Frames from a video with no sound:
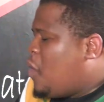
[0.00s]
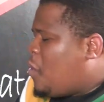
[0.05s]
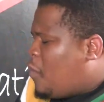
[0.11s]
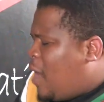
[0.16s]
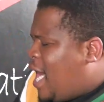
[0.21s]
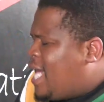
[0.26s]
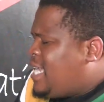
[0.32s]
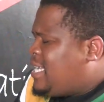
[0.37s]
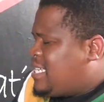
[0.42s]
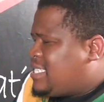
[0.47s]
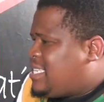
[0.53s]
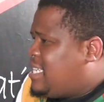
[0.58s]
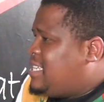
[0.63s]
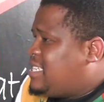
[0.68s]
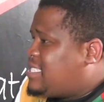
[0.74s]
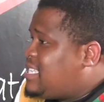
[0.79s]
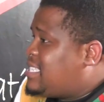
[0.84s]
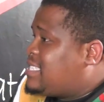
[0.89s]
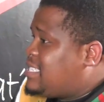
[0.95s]
Why there's a
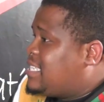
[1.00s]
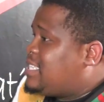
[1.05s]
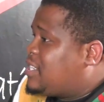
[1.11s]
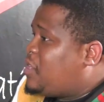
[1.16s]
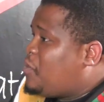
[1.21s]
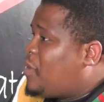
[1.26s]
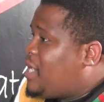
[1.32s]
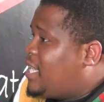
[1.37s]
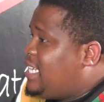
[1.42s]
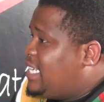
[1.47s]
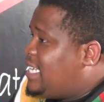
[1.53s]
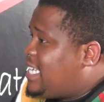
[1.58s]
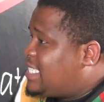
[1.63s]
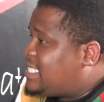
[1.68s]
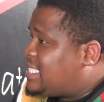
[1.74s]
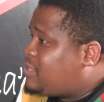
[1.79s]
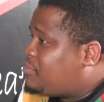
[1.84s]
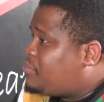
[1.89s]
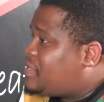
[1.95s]
necessity when
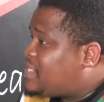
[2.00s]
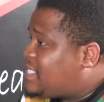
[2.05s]
leadership